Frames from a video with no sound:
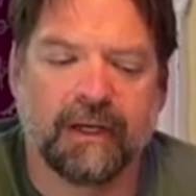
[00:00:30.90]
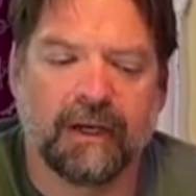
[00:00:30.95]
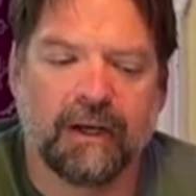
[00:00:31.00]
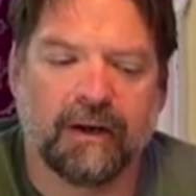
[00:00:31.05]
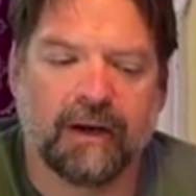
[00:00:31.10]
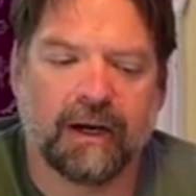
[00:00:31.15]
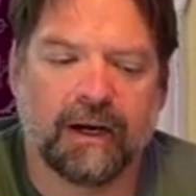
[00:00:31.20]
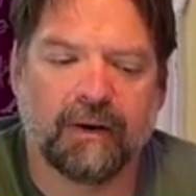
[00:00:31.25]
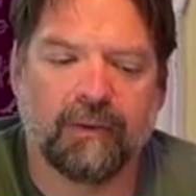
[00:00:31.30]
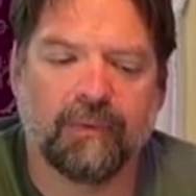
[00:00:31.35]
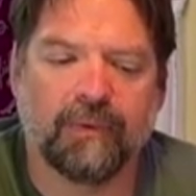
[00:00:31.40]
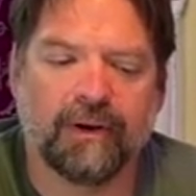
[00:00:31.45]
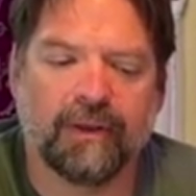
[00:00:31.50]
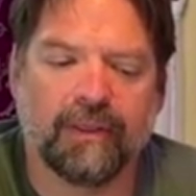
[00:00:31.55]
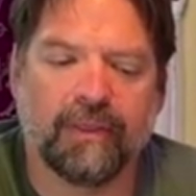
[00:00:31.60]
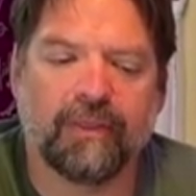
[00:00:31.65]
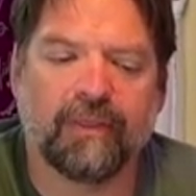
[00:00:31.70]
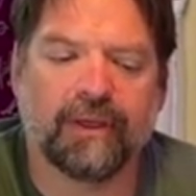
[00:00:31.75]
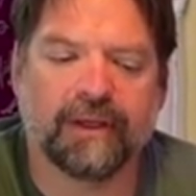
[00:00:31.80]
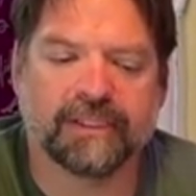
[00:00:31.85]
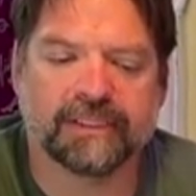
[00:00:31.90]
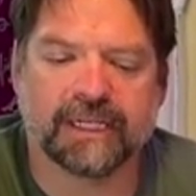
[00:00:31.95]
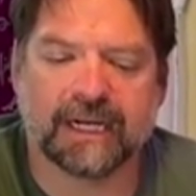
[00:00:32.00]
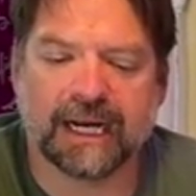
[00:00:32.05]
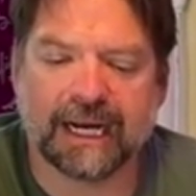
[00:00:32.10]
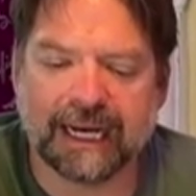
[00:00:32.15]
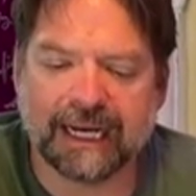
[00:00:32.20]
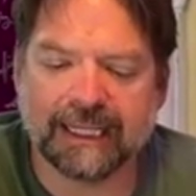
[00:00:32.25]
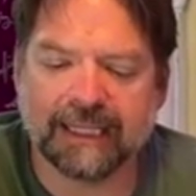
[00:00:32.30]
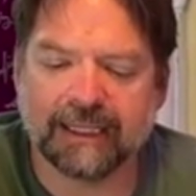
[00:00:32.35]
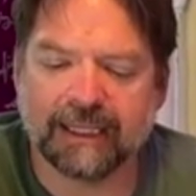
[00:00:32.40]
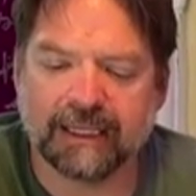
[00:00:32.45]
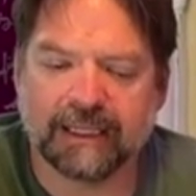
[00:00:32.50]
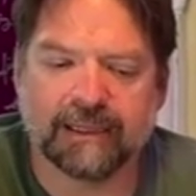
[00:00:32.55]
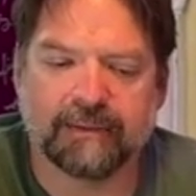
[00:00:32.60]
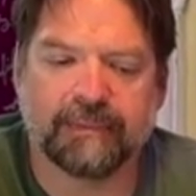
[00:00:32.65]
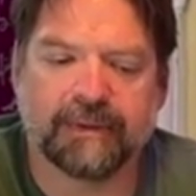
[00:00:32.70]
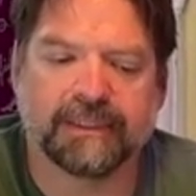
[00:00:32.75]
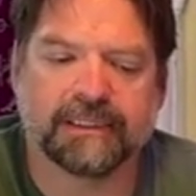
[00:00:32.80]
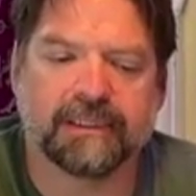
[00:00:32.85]
One of the things that I like
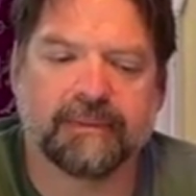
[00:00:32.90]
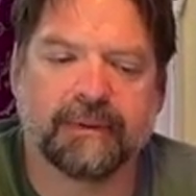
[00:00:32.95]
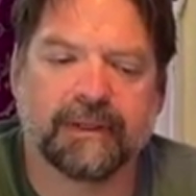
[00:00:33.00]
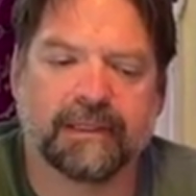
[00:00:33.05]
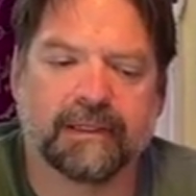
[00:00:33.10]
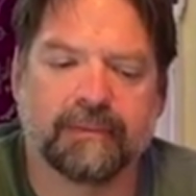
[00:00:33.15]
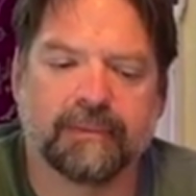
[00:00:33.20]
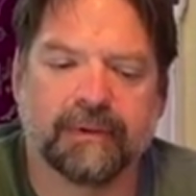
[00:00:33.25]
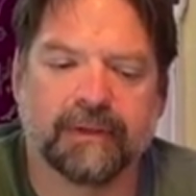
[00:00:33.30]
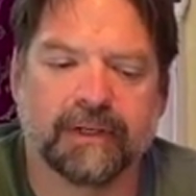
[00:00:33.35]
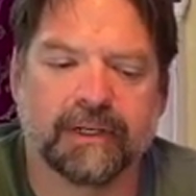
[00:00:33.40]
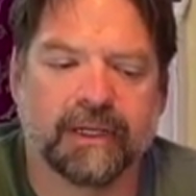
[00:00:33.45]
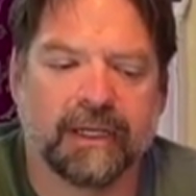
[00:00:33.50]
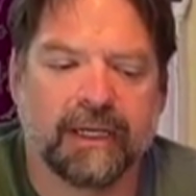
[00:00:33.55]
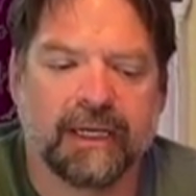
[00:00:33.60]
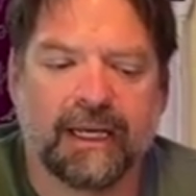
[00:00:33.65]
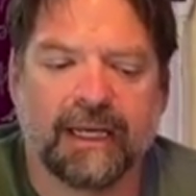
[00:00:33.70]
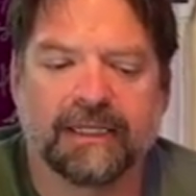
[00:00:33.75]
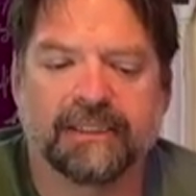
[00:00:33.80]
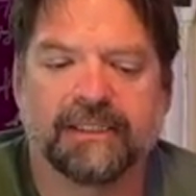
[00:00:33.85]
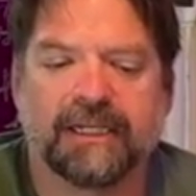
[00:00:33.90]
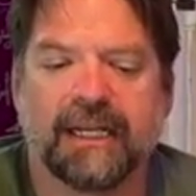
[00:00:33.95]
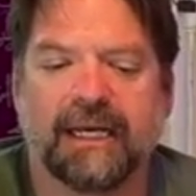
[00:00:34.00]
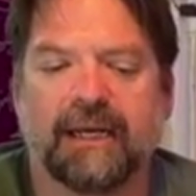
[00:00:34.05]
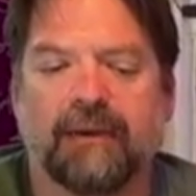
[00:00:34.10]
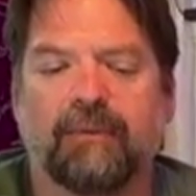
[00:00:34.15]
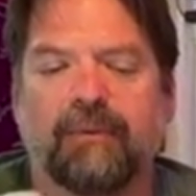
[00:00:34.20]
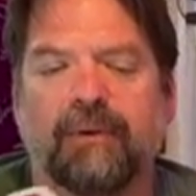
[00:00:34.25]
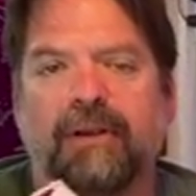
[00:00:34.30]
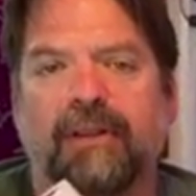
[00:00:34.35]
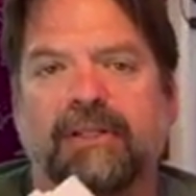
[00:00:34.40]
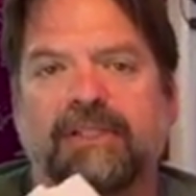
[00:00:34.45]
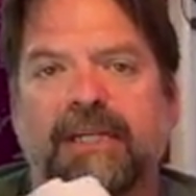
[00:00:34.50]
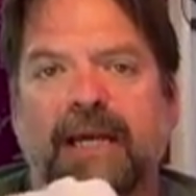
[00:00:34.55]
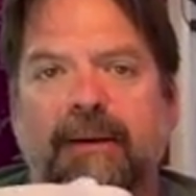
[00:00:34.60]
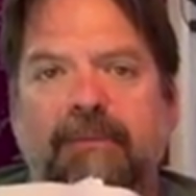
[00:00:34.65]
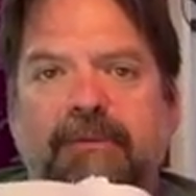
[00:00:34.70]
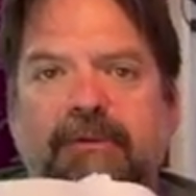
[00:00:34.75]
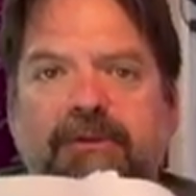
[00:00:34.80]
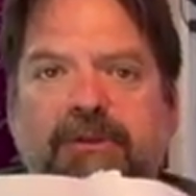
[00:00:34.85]
the best about the book is it had one of the
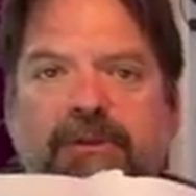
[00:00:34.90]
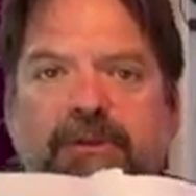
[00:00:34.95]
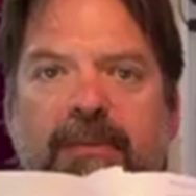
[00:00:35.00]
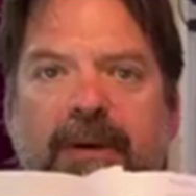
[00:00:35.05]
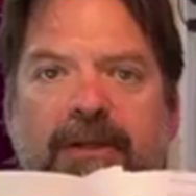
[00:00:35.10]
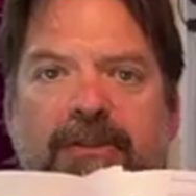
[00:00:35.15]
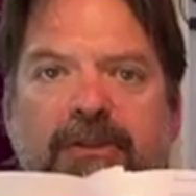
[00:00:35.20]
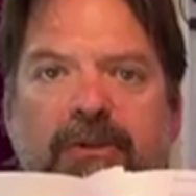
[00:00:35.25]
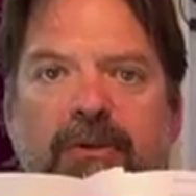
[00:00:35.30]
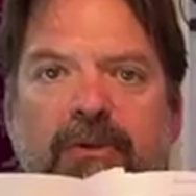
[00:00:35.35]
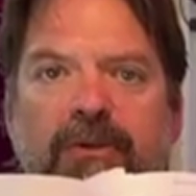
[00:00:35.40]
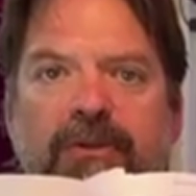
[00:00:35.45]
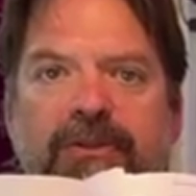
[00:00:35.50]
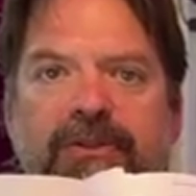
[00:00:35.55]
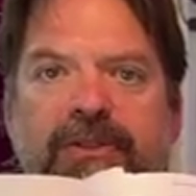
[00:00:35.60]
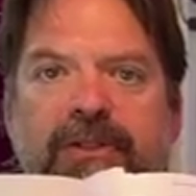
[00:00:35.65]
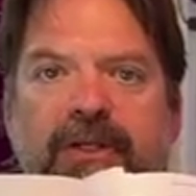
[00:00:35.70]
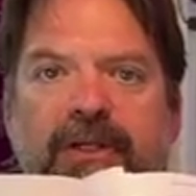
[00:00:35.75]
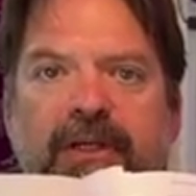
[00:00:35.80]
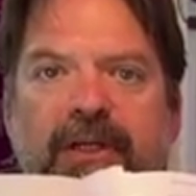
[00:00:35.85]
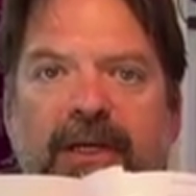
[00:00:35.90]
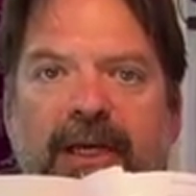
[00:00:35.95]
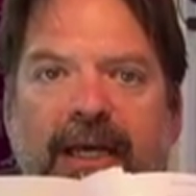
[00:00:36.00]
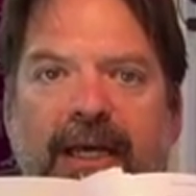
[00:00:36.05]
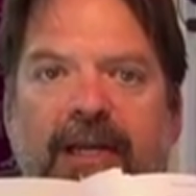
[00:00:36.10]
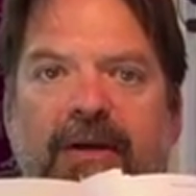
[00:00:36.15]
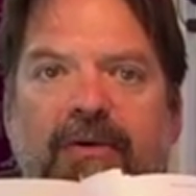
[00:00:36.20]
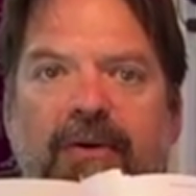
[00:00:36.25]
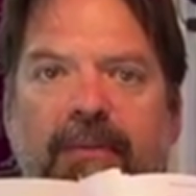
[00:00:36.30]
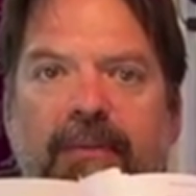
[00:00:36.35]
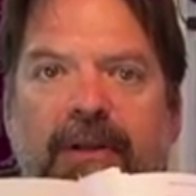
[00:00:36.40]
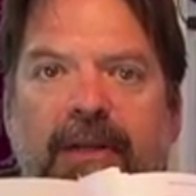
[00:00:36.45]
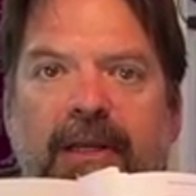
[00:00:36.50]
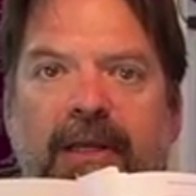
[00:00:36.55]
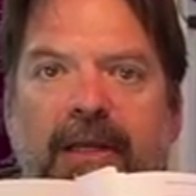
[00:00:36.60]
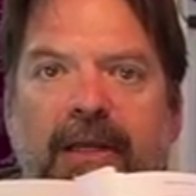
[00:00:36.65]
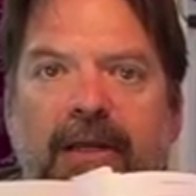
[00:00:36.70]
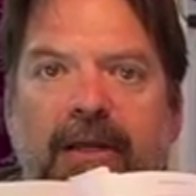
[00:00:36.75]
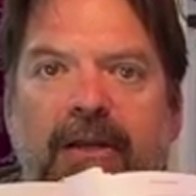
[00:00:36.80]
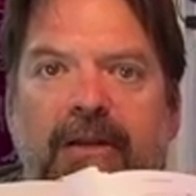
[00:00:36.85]
chapters was about tools and equipment
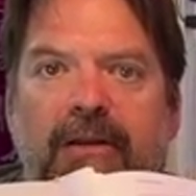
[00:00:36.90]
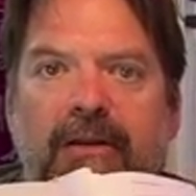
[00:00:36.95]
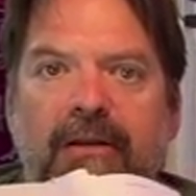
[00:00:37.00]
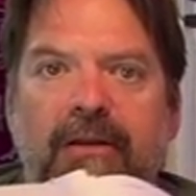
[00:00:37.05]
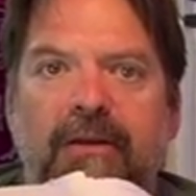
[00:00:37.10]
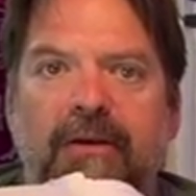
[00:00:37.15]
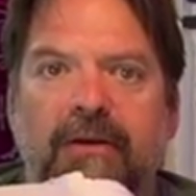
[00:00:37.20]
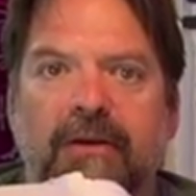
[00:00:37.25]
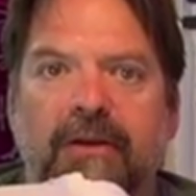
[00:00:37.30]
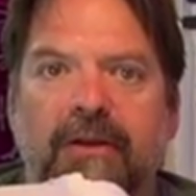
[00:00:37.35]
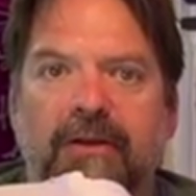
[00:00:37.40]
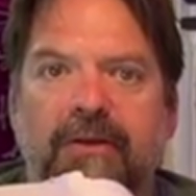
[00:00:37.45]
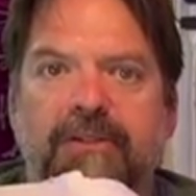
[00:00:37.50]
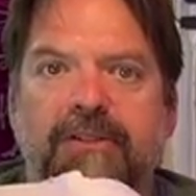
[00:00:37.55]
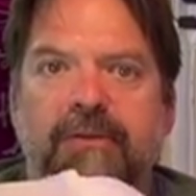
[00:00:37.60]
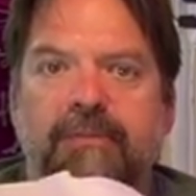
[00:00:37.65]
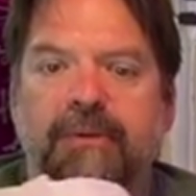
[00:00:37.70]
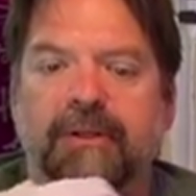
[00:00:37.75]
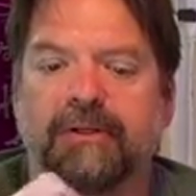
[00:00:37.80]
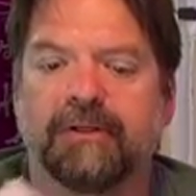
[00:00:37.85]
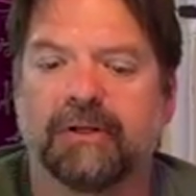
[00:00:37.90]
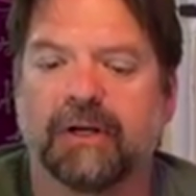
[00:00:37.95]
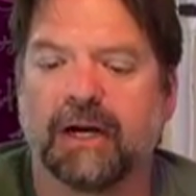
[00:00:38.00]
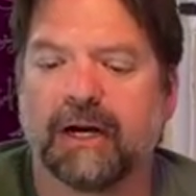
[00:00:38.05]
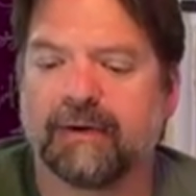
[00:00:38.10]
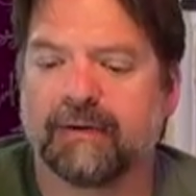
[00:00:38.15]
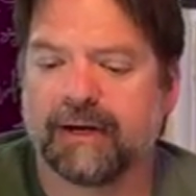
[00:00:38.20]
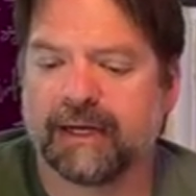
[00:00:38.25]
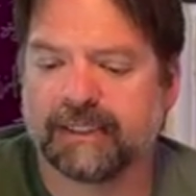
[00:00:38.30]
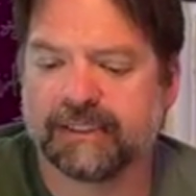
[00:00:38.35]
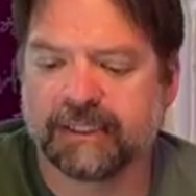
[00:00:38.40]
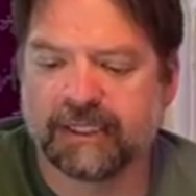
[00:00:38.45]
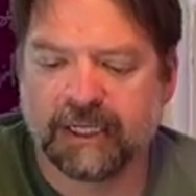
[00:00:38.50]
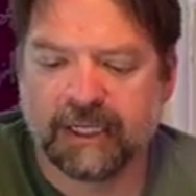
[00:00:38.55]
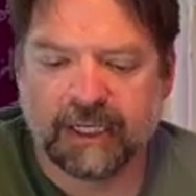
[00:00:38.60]
that you could use to build your hot rods.